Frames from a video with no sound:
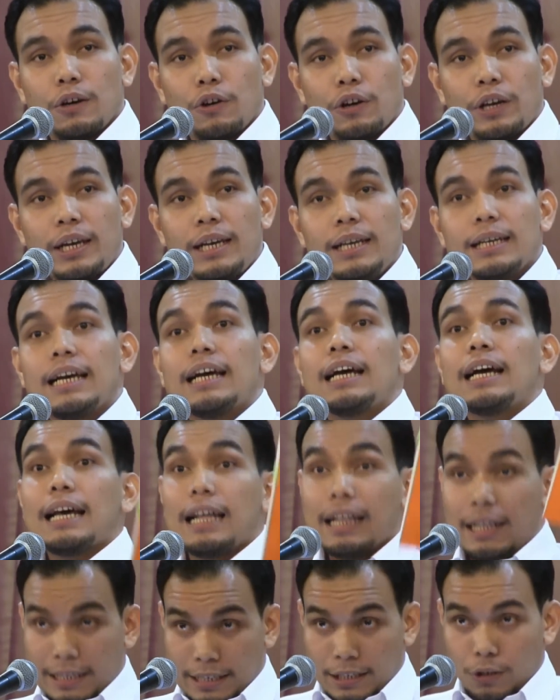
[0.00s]
Okay?
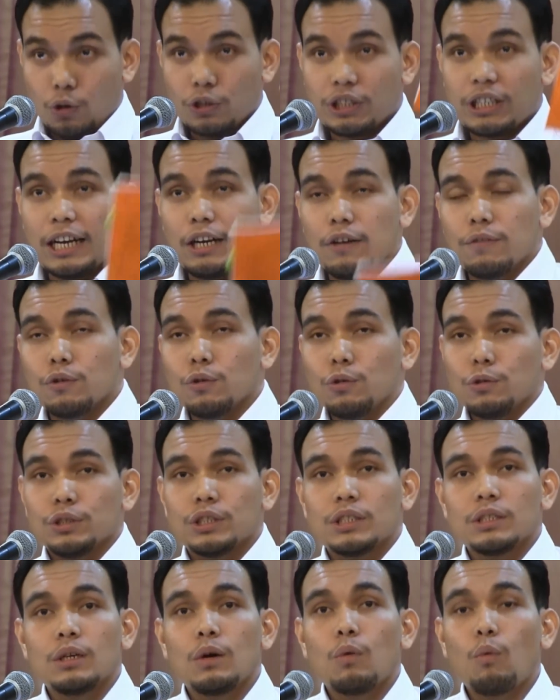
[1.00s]
Those kind of
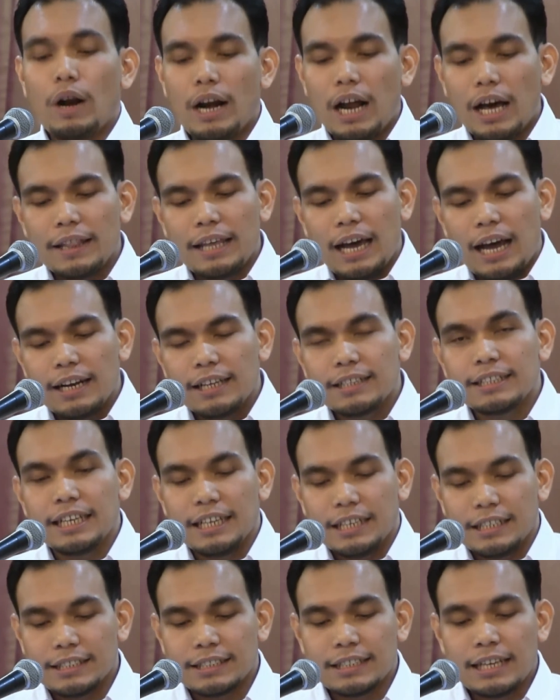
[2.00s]
rules. What are the other
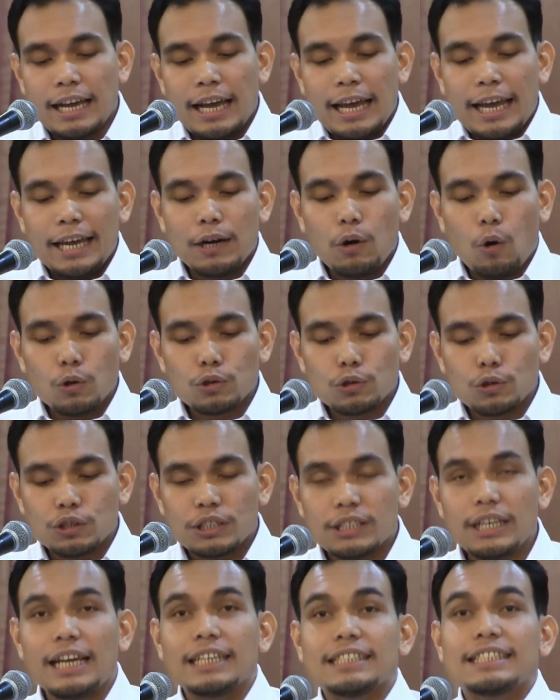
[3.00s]
things? It also
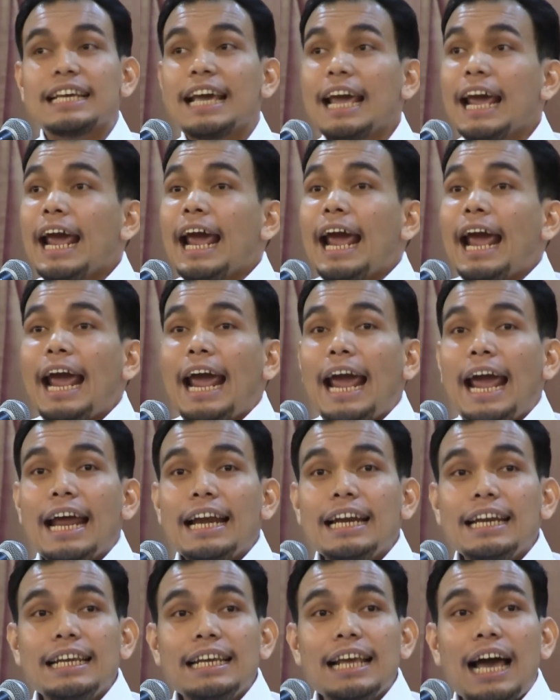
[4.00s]
says
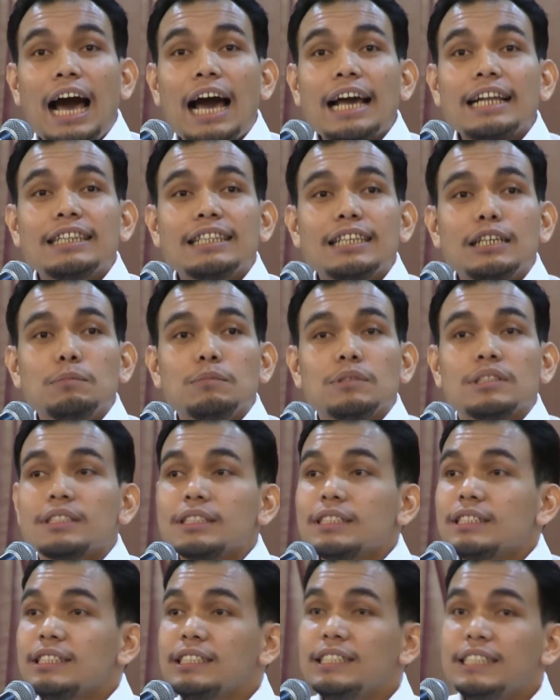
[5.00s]
any
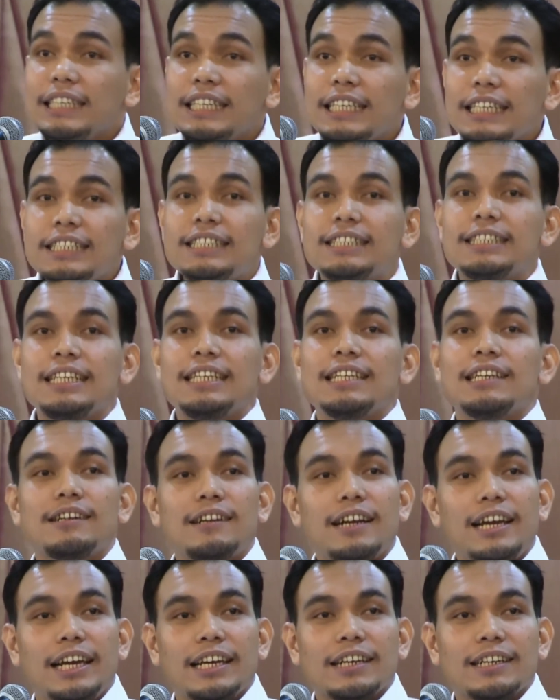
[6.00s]
items seized in a
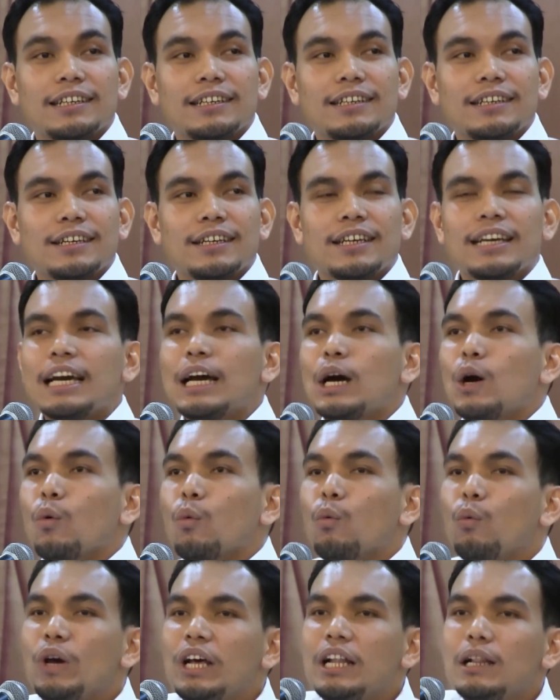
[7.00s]
raid
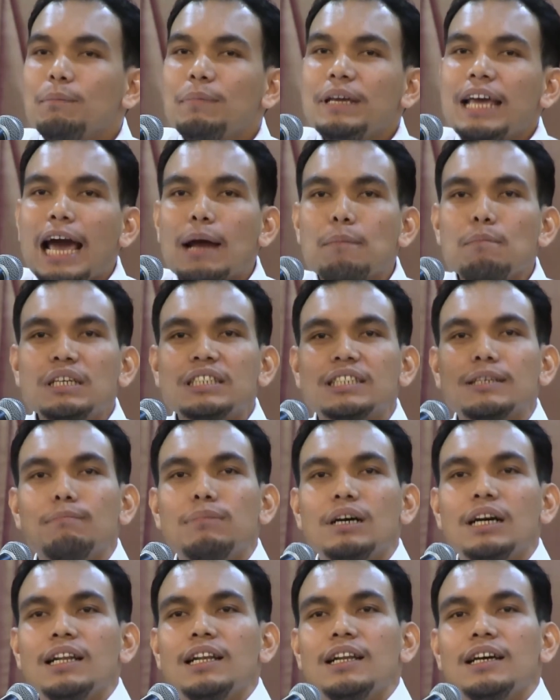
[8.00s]
will be
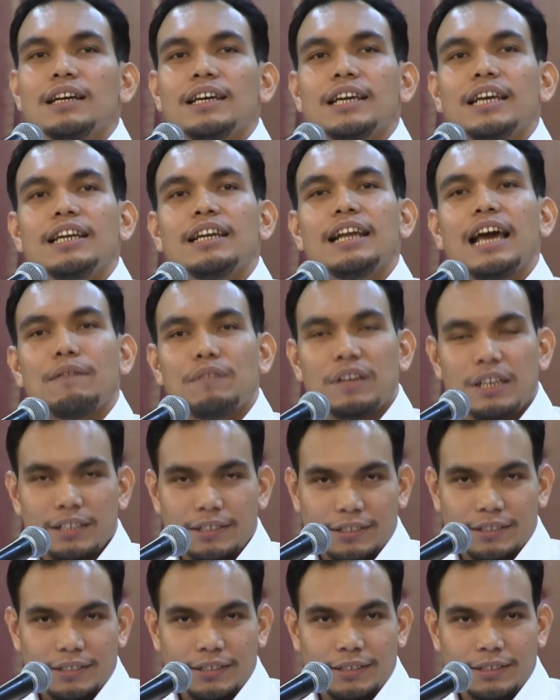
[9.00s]
admissible in
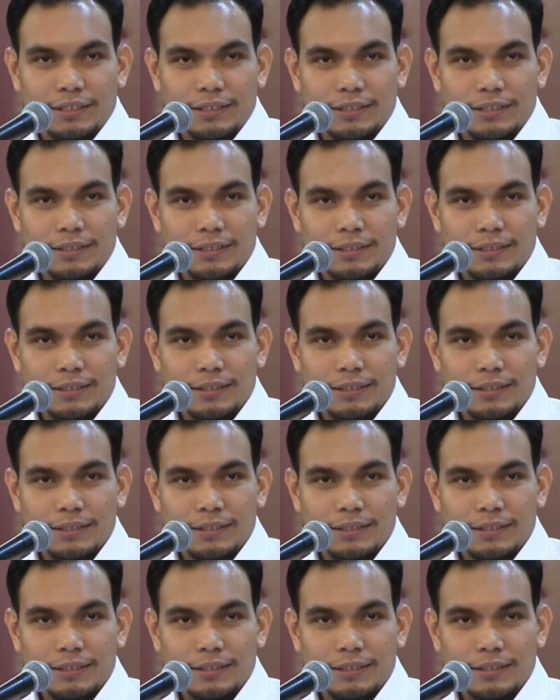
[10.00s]
evidence.